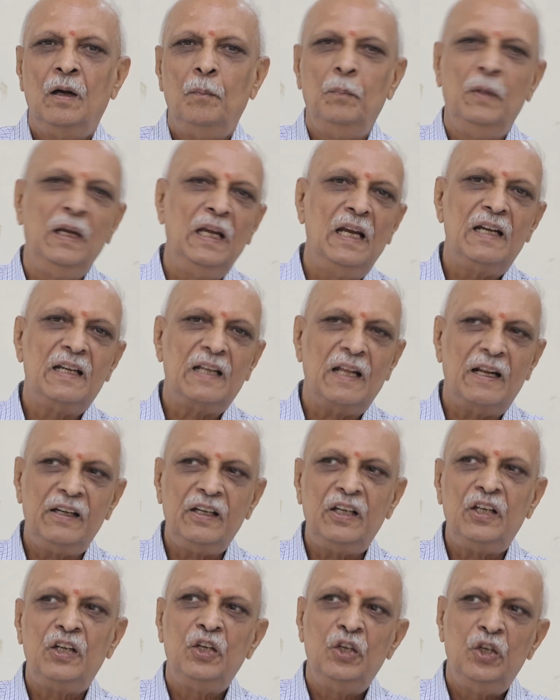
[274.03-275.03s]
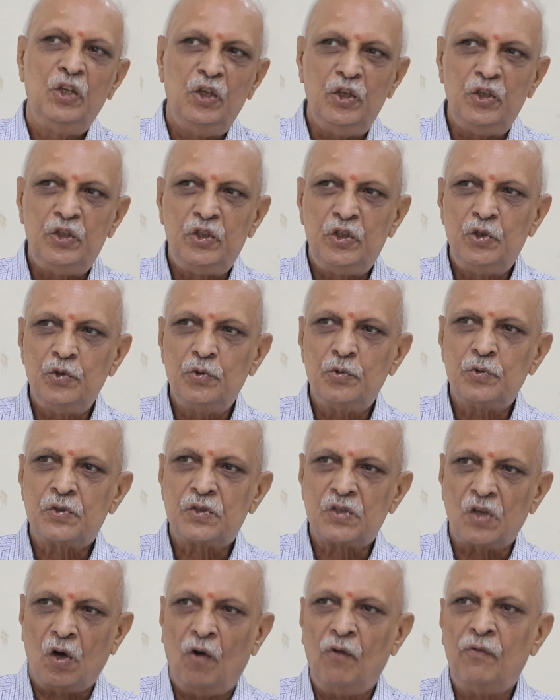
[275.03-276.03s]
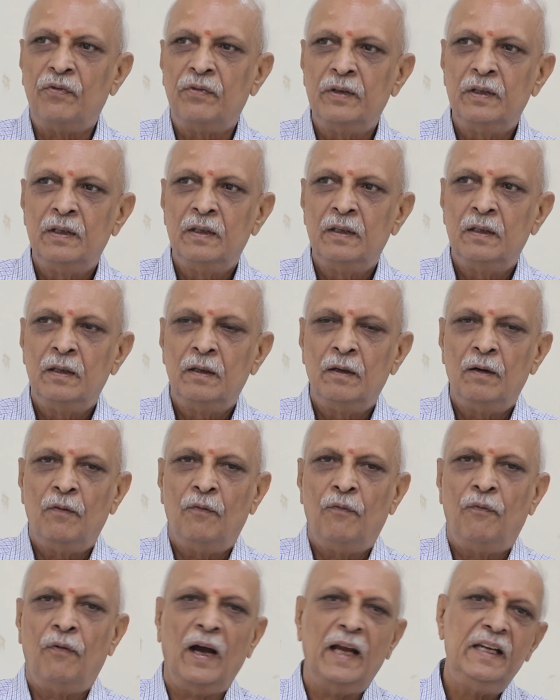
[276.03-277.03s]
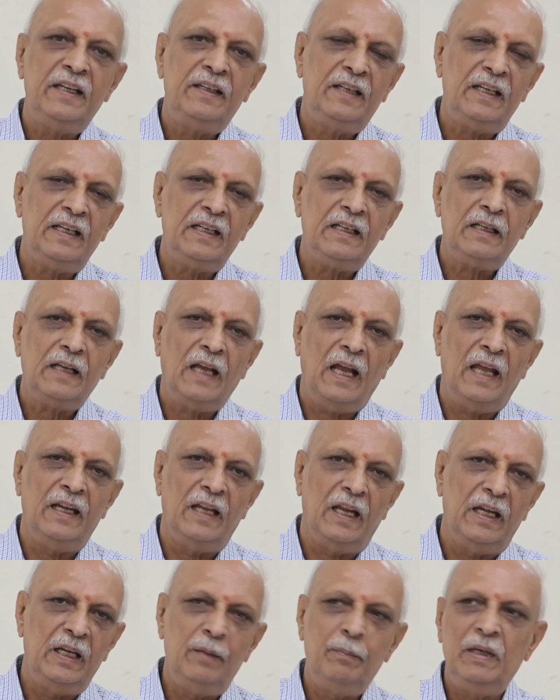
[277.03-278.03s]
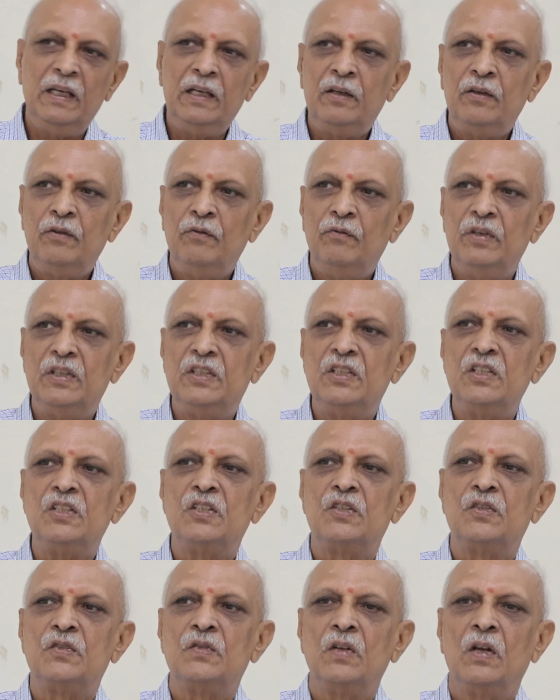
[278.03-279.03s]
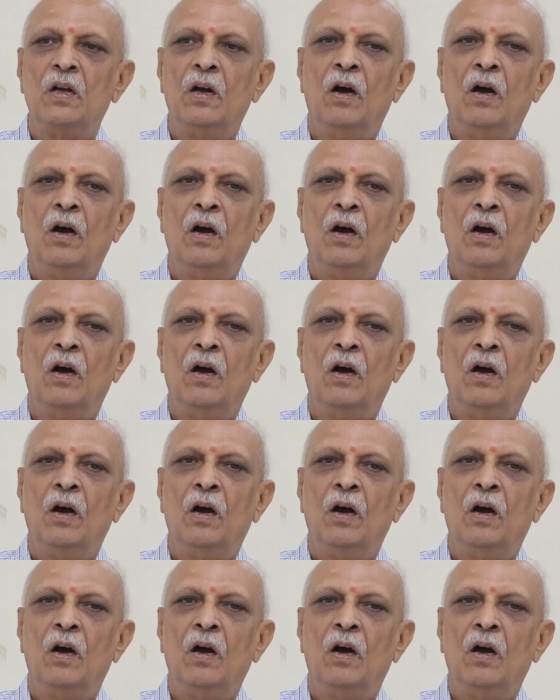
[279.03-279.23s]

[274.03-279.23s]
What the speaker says: military issues of fighting an enemy which is